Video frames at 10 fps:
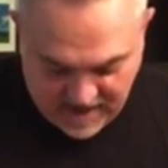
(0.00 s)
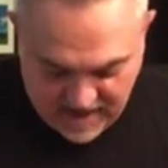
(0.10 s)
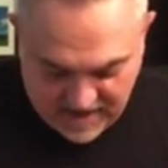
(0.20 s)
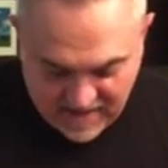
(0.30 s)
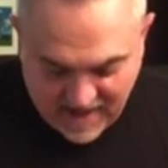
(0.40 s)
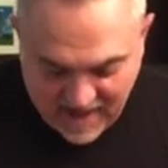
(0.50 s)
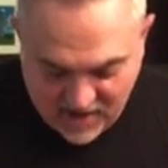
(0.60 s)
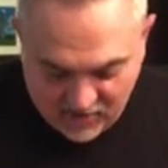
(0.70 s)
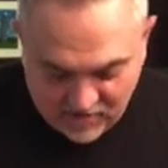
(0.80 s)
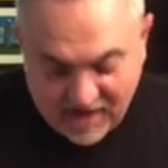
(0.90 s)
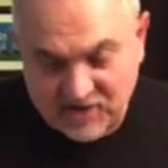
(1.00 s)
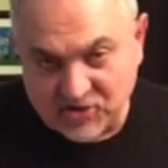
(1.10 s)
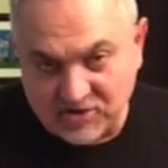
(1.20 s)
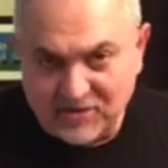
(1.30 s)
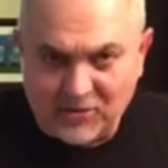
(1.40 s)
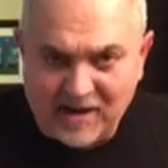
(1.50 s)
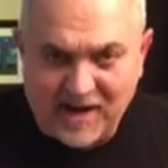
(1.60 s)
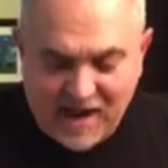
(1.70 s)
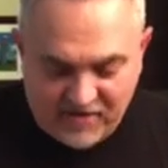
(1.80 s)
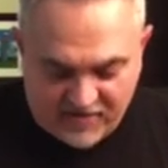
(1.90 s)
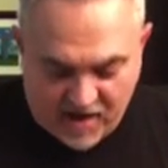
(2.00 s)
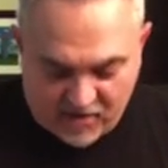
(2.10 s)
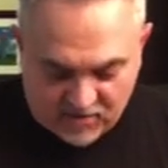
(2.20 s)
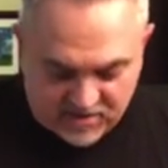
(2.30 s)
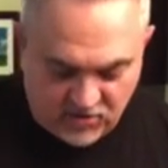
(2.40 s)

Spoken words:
And now, actually 3.5 hours.